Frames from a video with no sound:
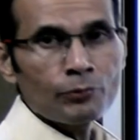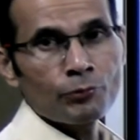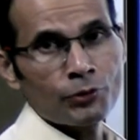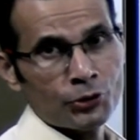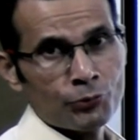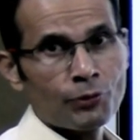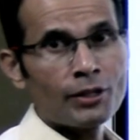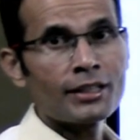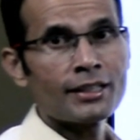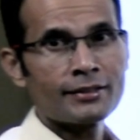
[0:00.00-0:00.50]

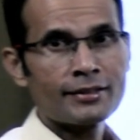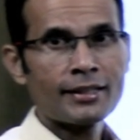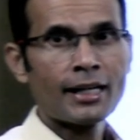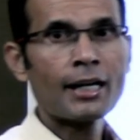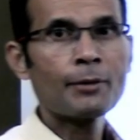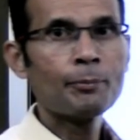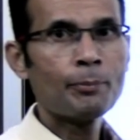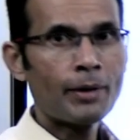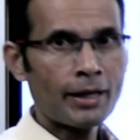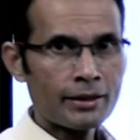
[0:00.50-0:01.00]
which were
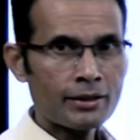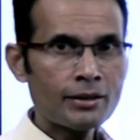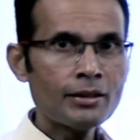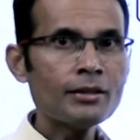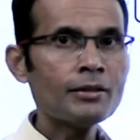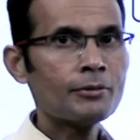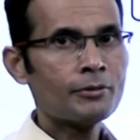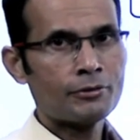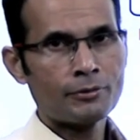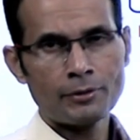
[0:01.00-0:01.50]
described by
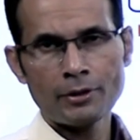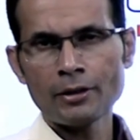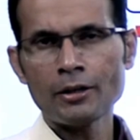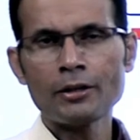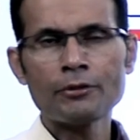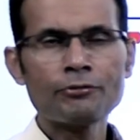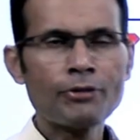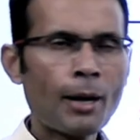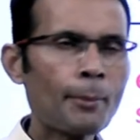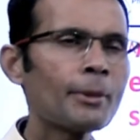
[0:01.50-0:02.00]
the
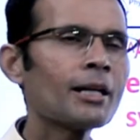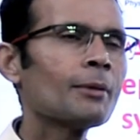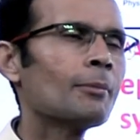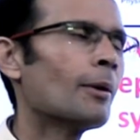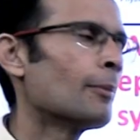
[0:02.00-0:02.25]
family